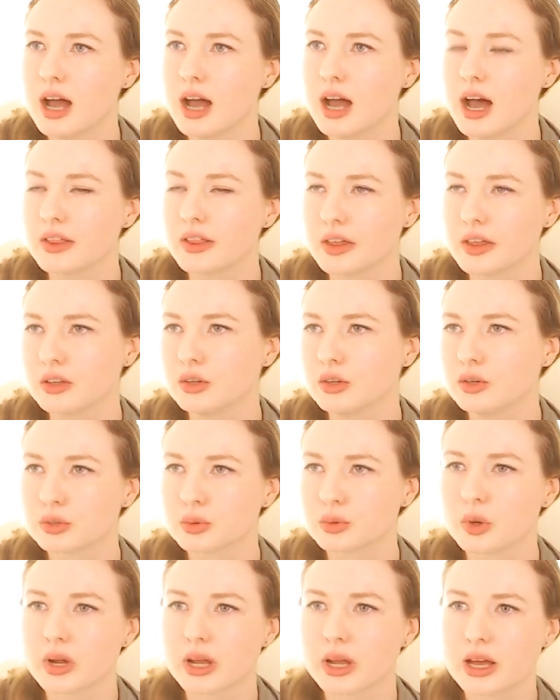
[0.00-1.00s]
then the u's will
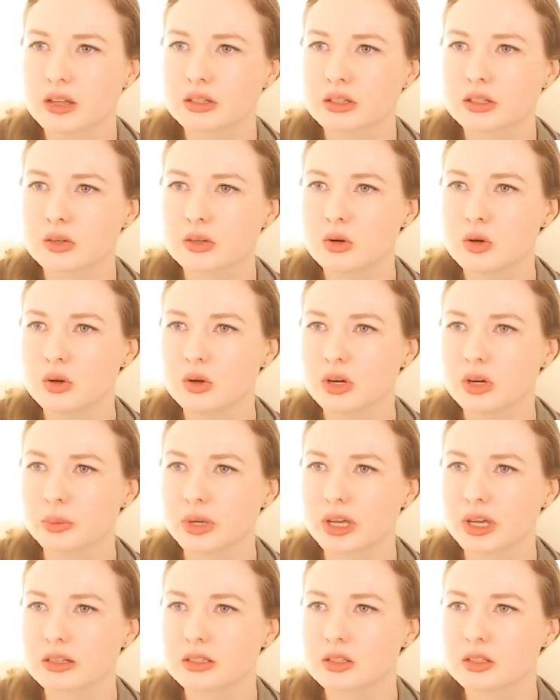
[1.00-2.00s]
cancel, and we
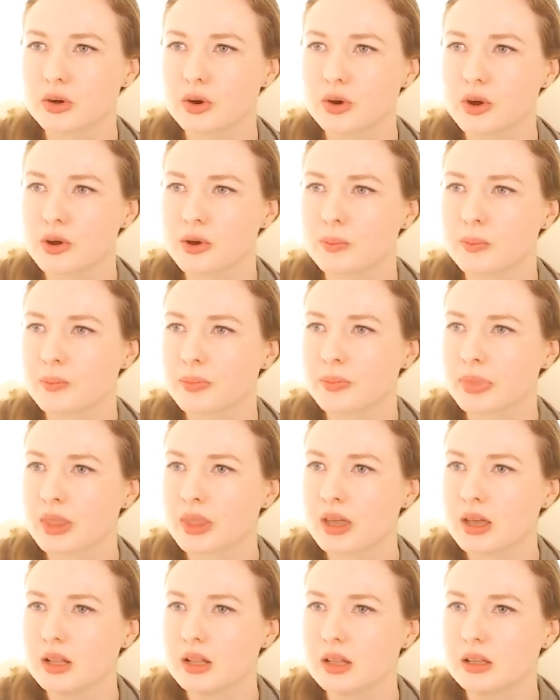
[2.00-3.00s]
get 0.
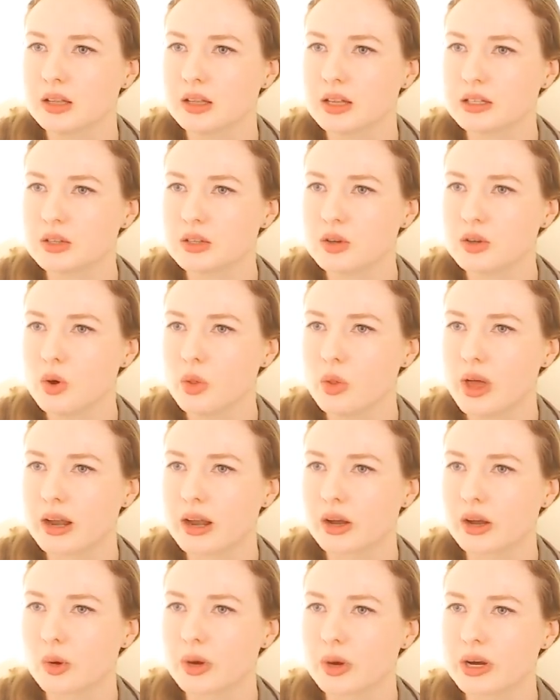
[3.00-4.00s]
Let's call that
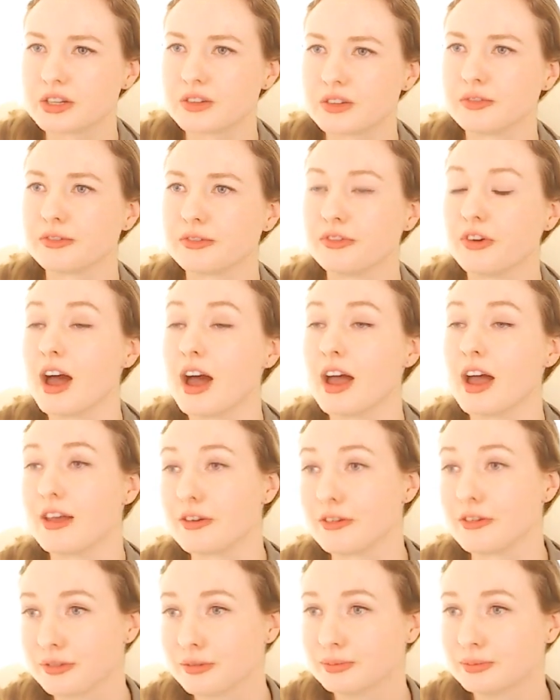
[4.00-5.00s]
equation
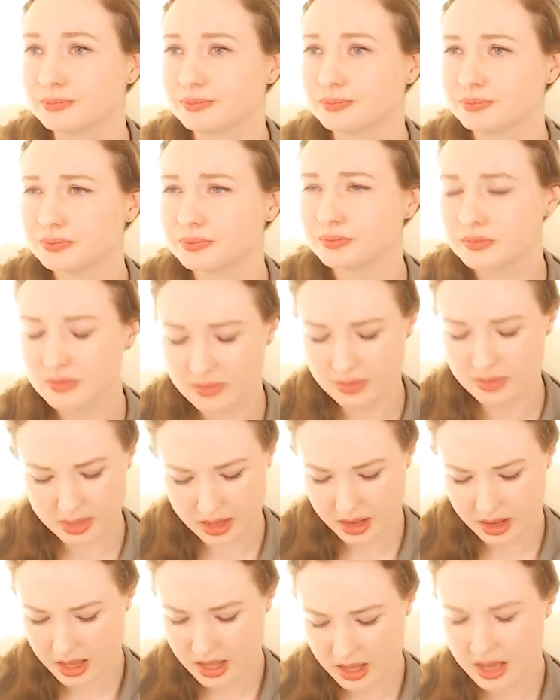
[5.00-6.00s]
5.
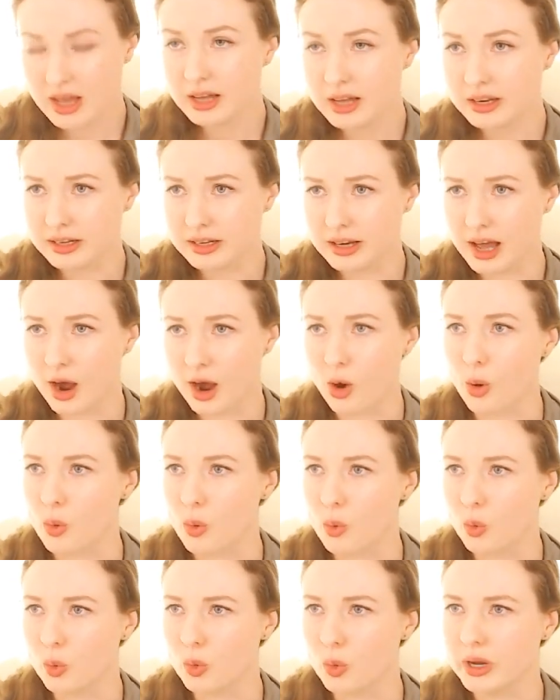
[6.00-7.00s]
Now,
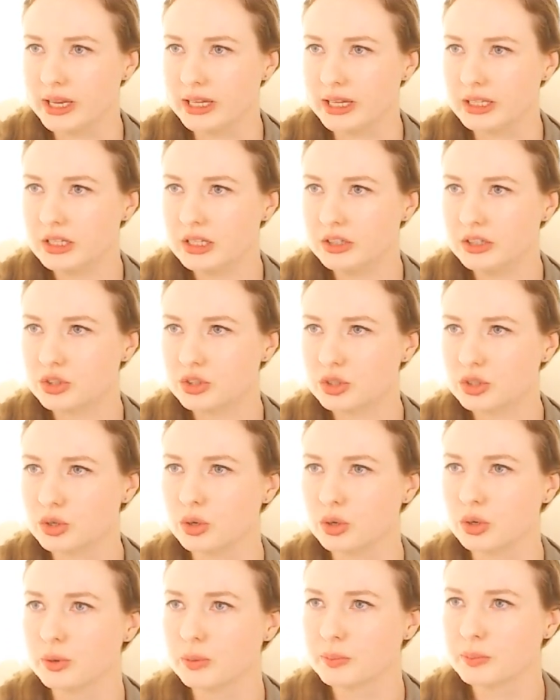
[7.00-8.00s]
we need
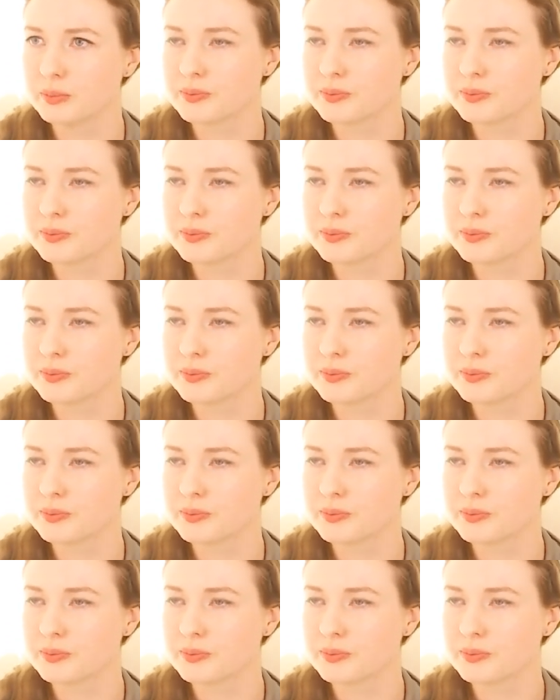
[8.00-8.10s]
to